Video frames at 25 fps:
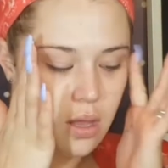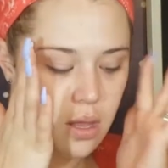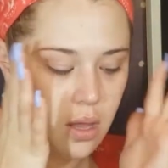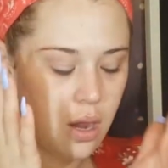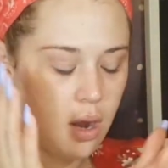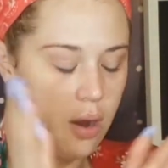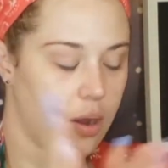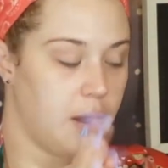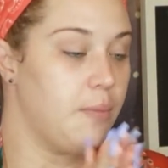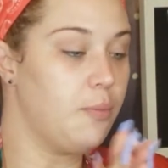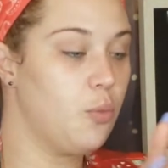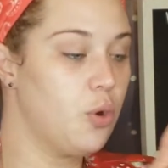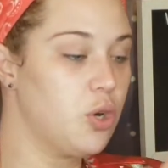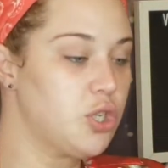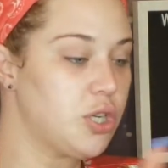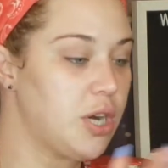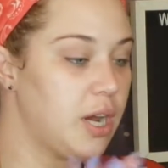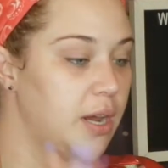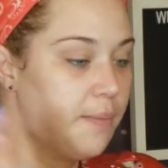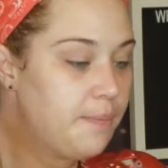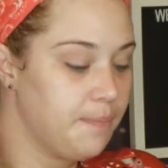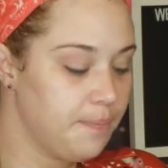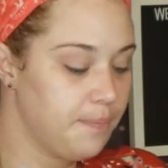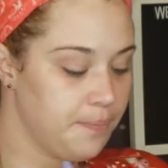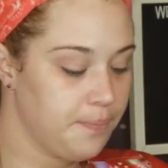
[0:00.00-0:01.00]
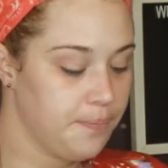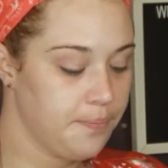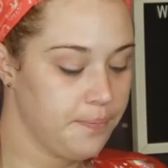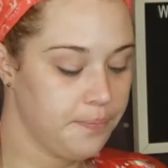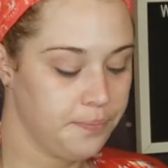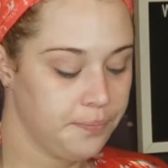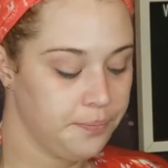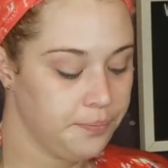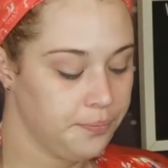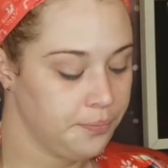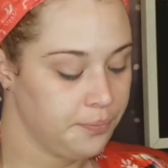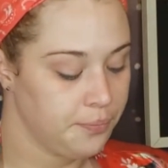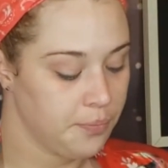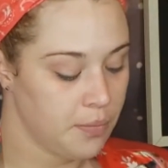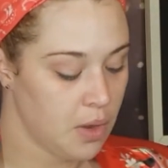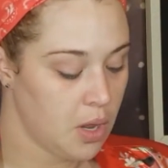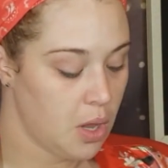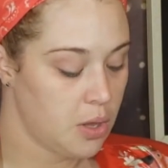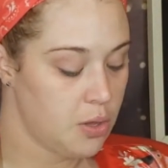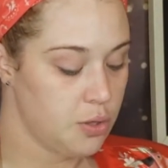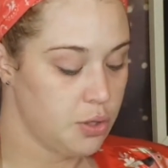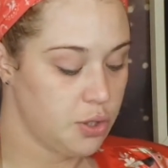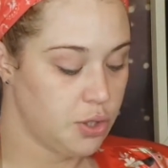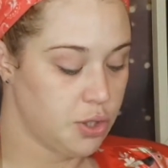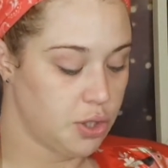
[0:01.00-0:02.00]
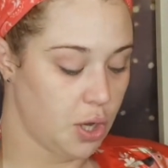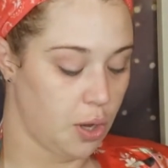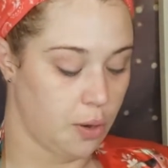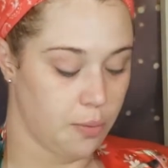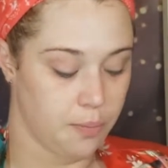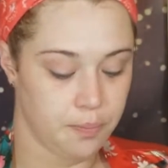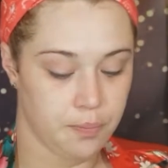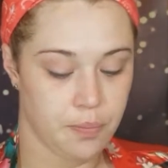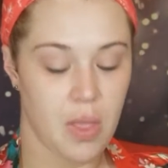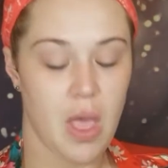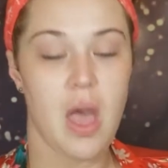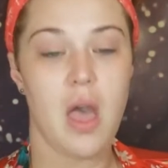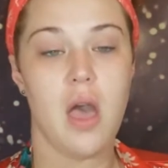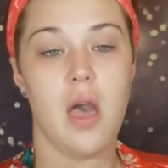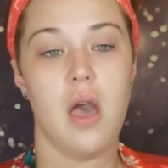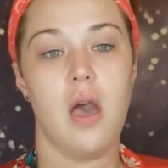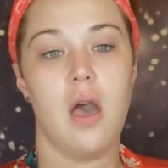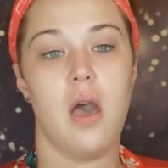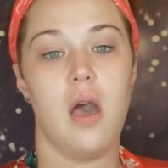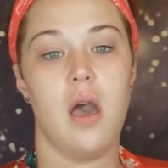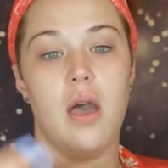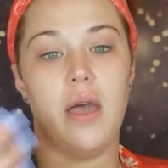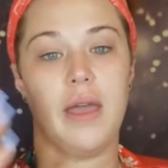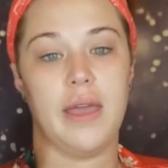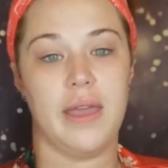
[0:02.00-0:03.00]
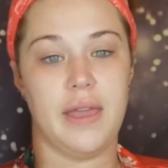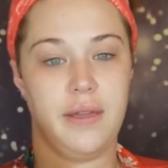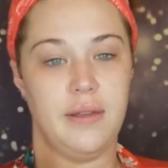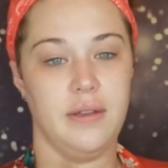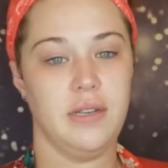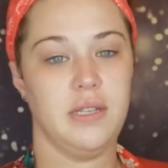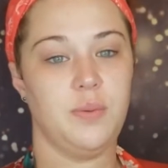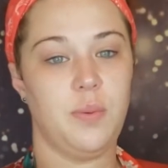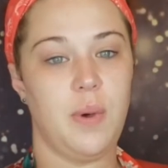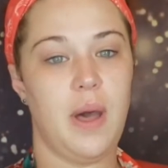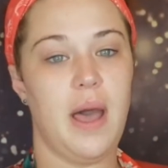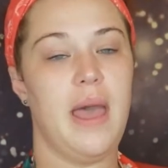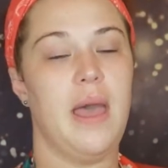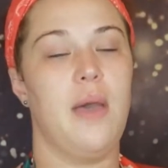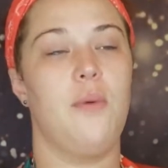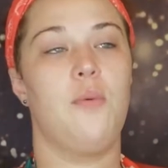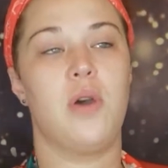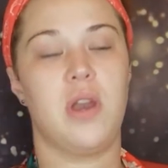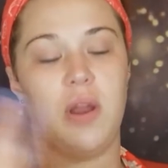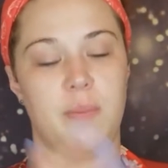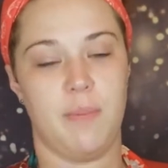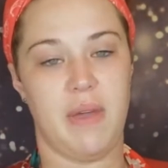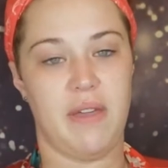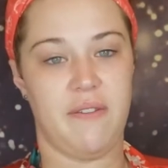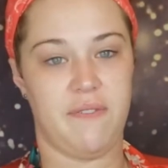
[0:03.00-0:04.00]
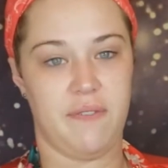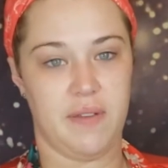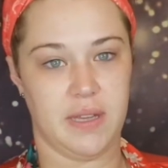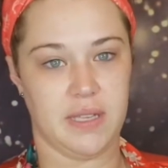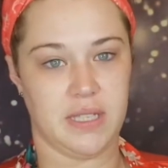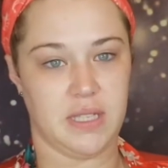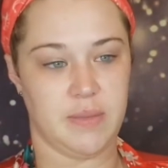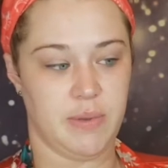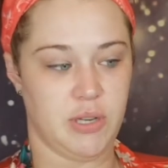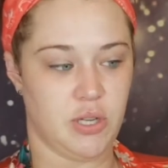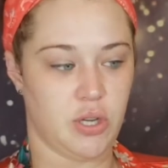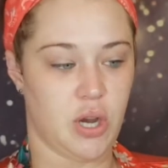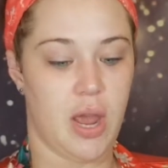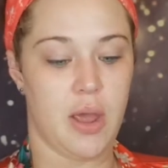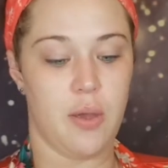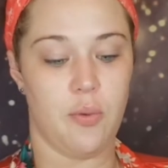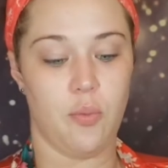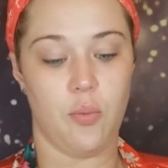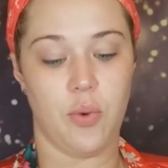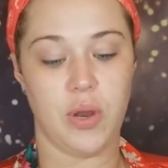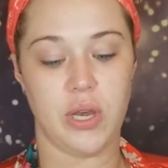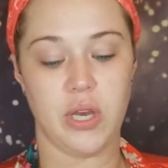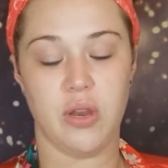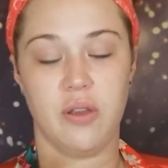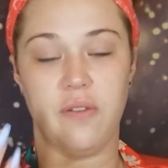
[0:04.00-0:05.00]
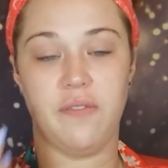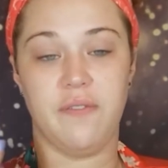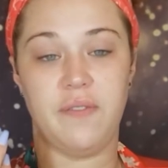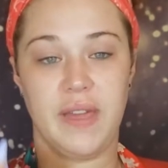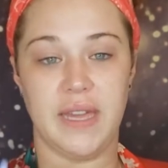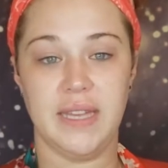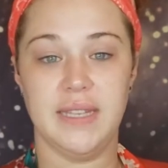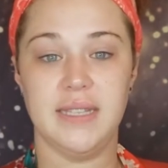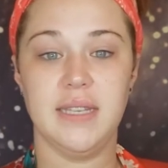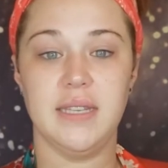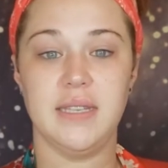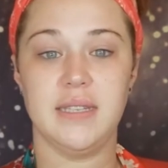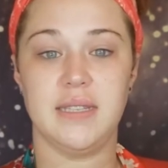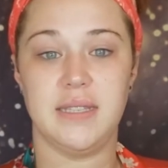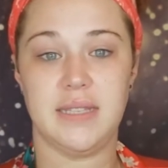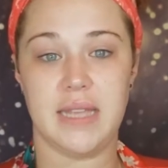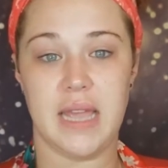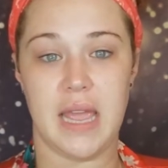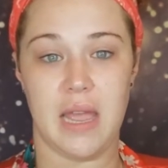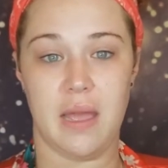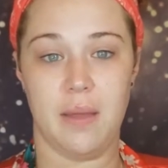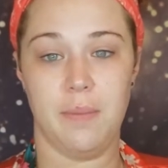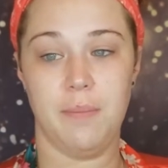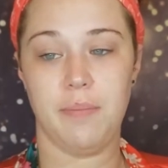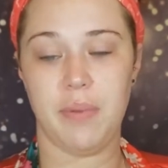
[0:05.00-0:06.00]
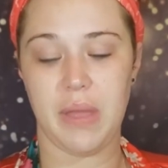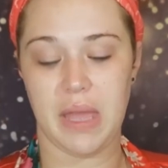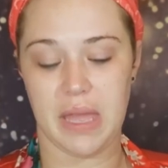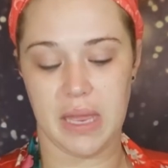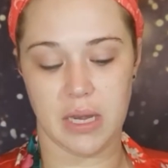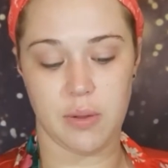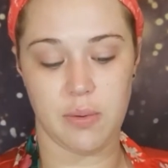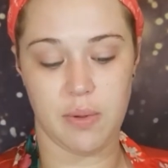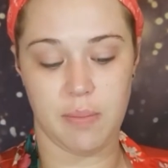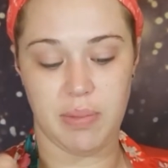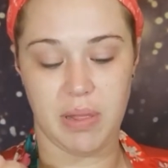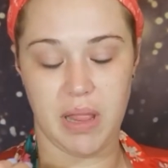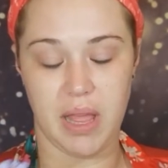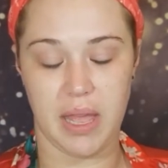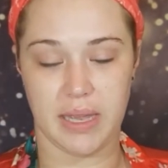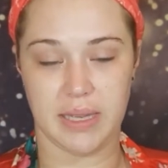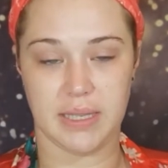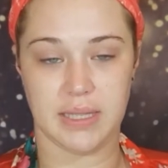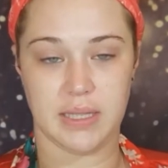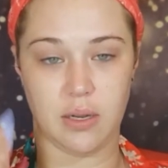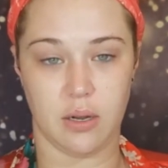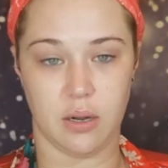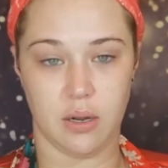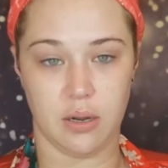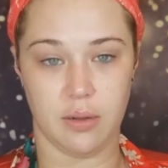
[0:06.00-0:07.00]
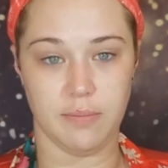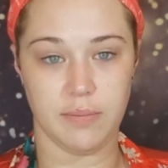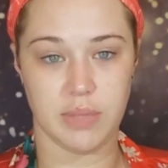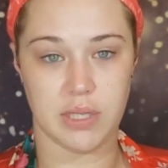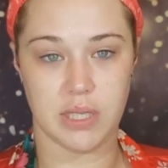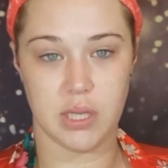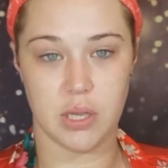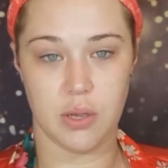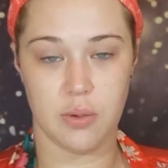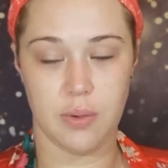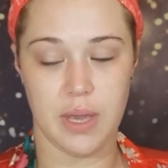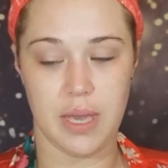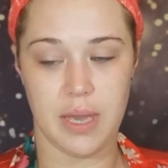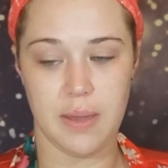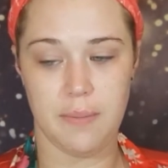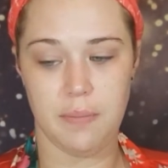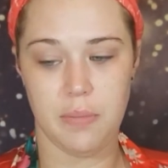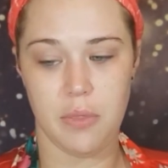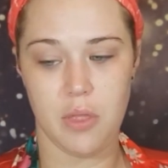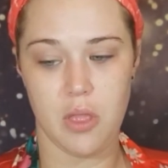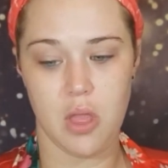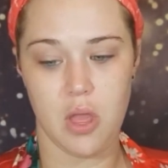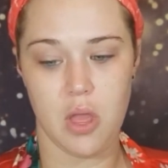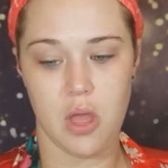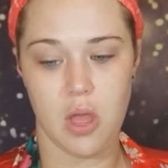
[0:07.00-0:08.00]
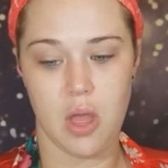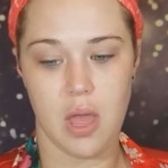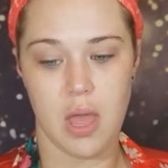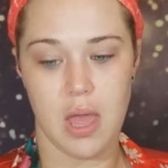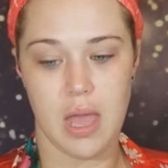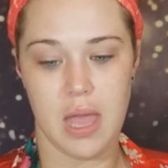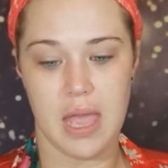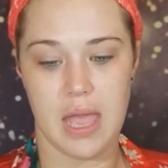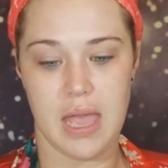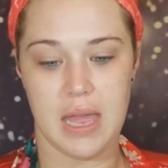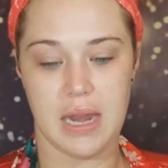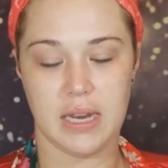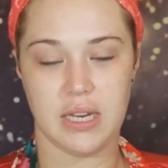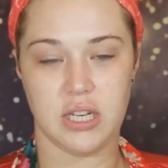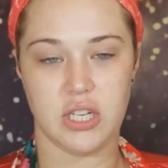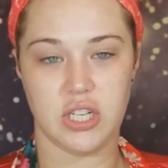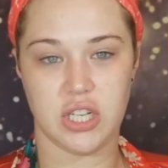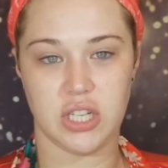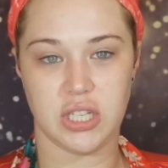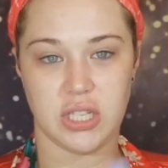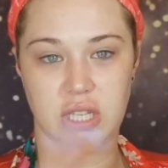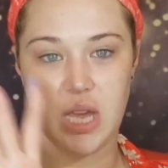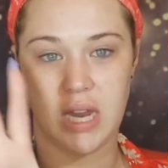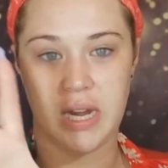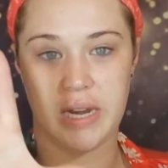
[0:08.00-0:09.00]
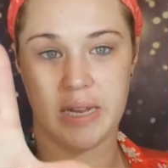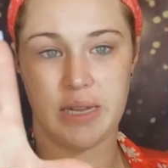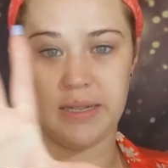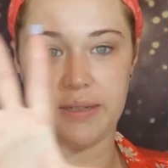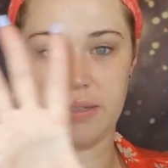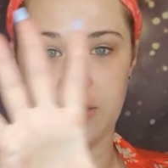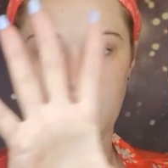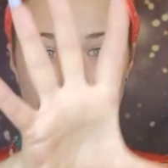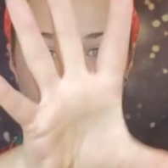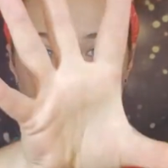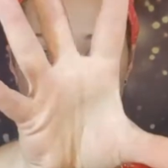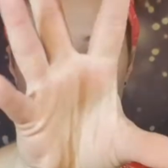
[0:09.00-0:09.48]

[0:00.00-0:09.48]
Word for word: All right, we're dry. So here's why I wanted my face to be dry. When your face is damp and you apply serums to it, it is just gonna...